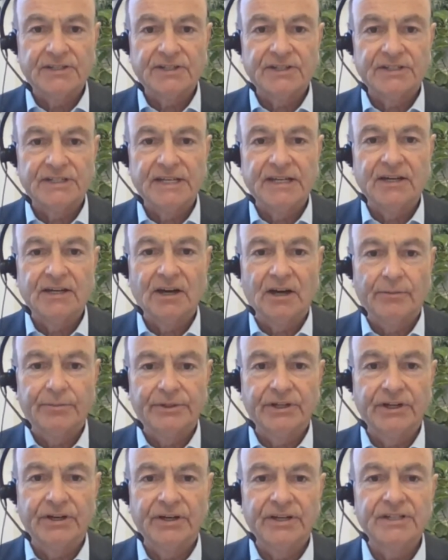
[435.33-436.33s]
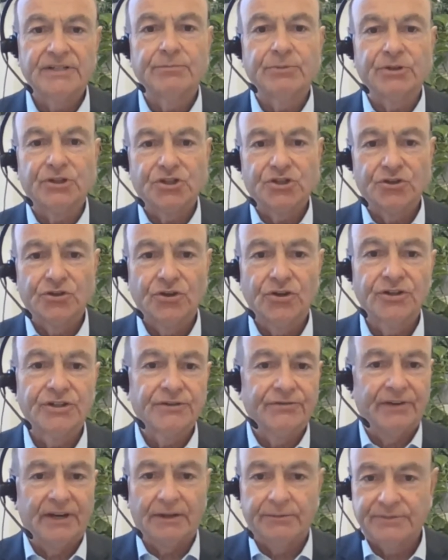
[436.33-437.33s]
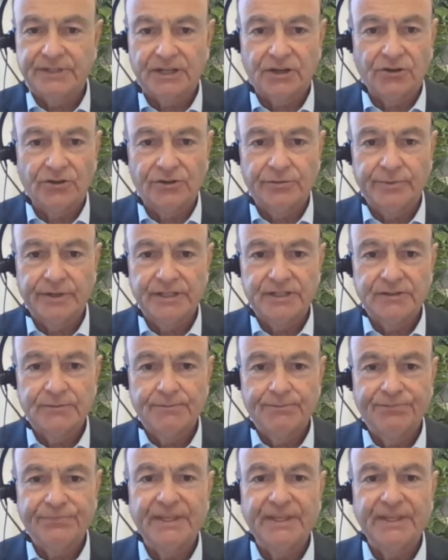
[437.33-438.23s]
to decarbonize mature developed economies.